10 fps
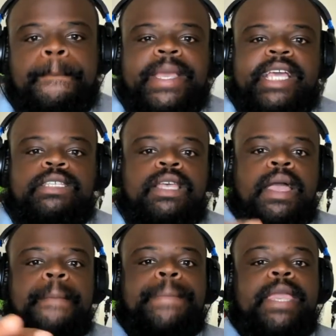because
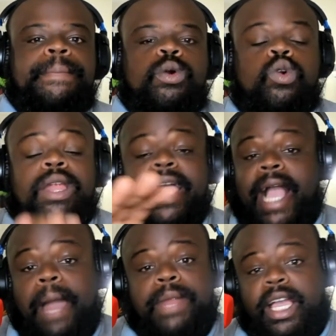people who are like,
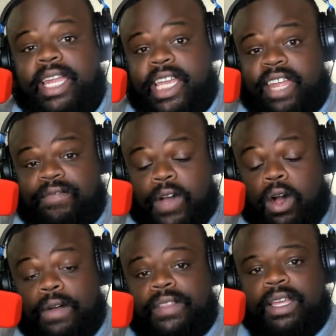I'm not going to get
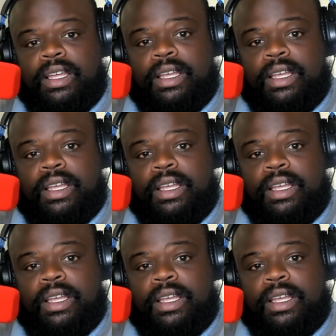involved.